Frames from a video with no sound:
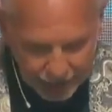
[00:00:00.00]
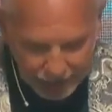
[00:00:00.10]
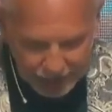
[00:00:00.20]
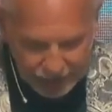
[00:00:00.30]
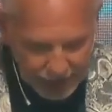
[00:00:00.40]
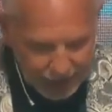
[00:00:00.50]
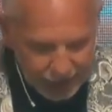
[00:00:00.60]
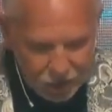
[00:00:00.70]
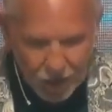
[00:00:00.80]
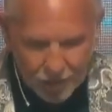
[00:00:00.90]
this age,
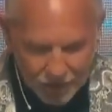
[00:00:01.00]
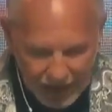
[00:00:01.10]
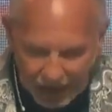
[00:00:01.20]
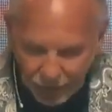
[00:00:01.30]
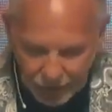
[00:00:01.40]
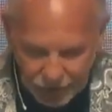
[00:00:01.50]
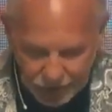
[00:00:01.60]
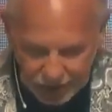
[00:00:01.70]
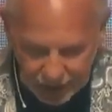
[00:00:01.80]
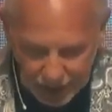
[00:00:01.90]
but that which is
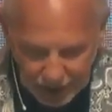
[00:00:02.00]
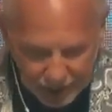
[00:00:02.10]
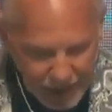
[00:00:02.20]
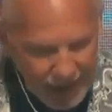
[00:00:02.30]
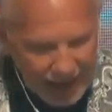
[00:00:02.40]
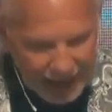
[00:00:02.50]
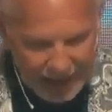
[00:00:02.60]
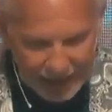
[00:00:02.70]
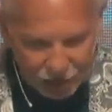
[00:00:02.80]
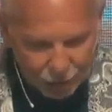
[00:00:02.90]
to come. And he
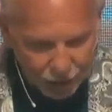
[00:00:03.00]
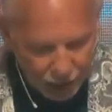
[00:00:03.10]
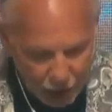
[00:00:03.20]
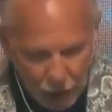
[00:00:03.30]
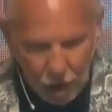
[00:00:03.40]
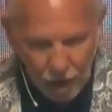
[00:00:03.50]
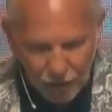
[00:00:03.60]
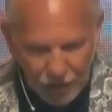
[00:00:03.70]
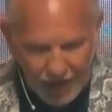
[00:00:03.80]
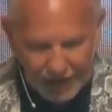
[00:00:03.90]
has put all
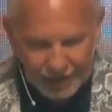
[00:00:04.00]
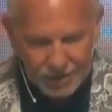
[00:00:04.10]
things